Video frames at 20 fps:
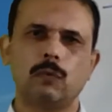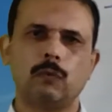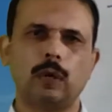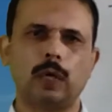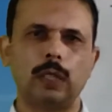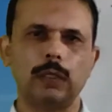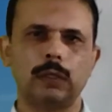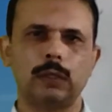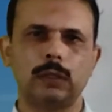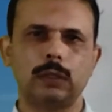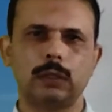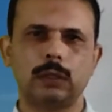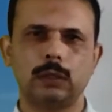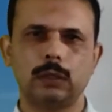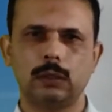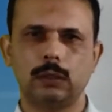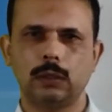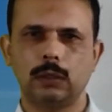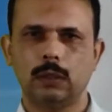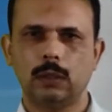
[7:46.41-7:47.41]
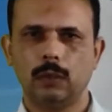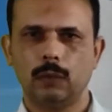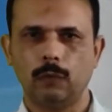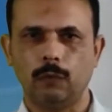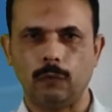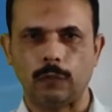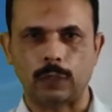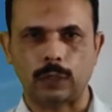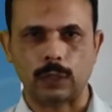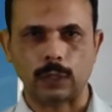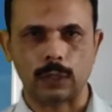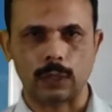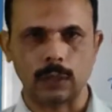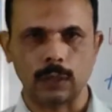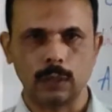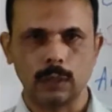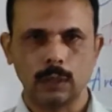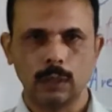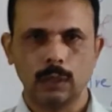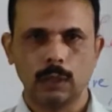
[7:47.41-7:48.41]
What, which,
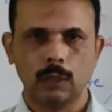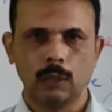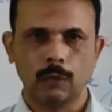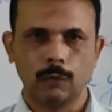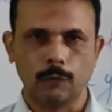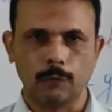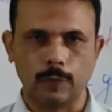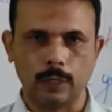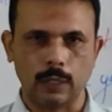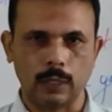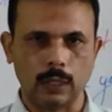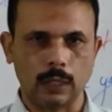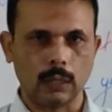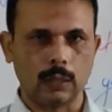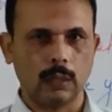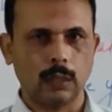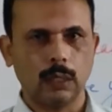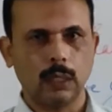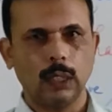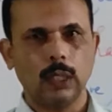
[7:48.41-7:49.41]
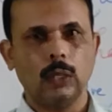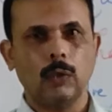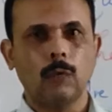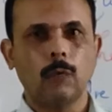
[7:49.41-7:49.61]
where,